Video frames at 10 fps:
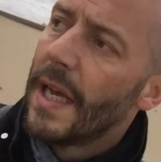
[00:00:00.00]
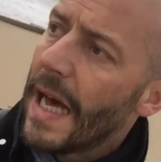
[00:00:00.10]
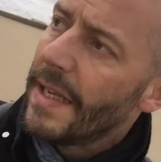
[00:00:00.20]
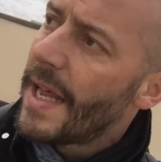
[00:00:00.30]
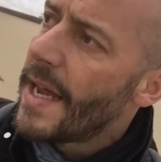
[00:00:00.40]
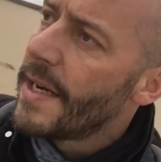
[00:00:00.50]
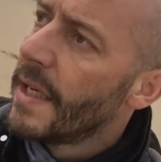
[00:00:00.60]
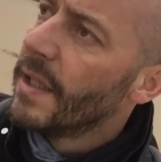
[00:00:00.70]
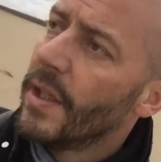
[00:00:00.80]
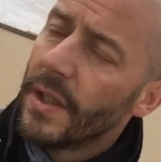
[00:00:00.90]
and then
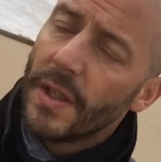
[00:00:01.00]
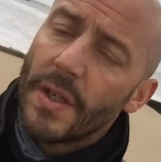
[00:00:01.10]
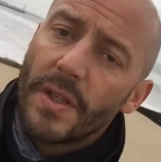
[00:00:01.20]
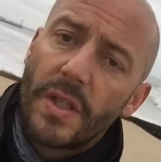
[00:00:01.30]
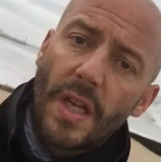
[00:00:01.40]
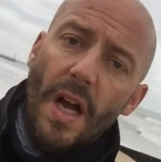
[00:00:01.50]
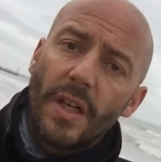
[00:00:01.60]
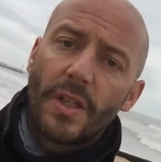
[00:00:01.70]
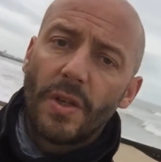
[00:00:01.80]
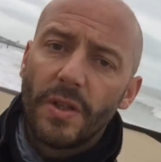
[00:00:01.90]
start
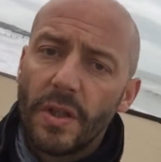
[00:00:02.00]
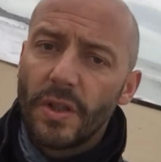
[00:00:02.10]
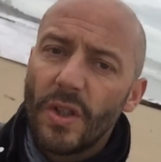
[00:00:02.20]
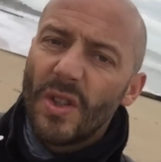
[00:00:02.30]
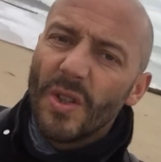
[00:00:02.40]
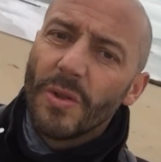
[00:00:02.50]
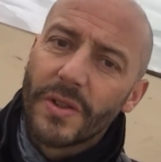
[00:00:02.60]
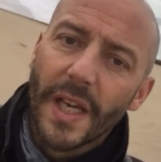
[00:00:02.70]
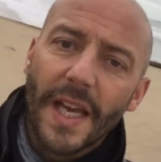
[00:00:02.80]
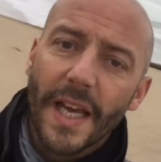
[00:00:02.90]
to
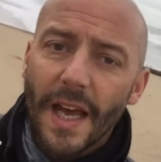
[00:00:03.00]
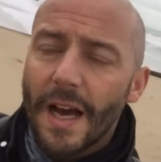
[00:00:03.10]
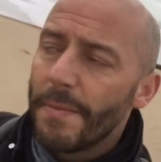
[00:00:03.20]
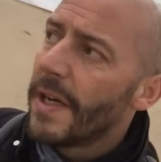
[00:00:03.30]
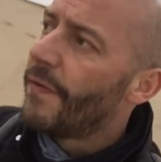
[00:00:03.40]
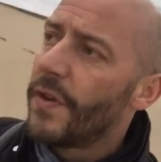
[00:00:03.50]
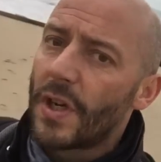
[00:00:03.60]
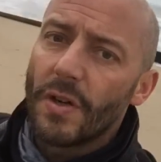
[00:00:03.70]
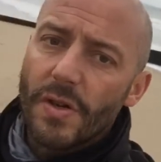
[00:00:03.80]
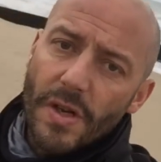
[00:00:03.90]
use it. I mean, if you
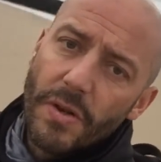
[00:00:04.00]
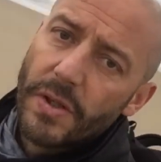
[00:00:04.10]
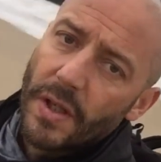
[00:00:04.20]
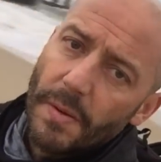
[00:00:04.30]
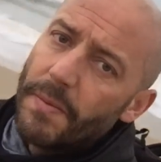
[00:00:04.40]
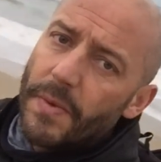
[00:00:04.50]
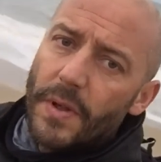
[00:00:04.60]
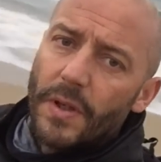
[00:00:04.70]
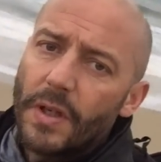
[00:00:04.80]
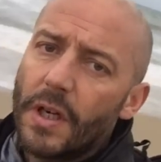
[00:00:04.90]
don't use them,
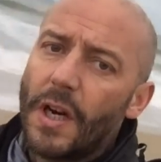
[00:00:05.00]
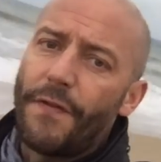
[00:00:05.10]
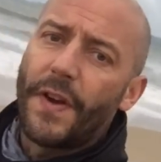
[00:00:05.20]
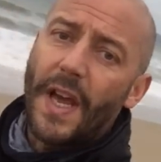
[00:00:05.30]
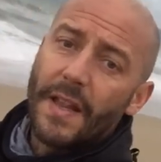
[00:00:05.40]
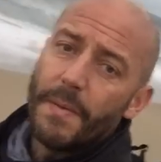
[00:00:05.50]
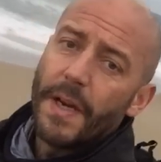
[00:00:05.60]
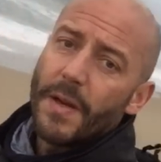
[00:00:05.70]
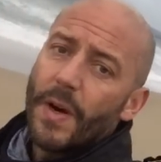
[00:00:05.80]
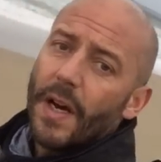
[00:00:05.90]
you're going to forget them
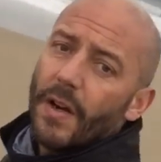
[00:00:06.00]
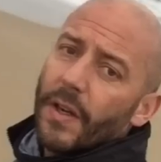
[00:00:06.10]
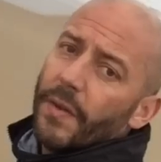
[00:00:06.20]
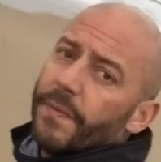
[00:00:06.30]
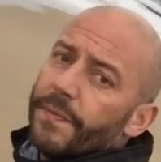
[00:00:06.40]
anyway, aren't you?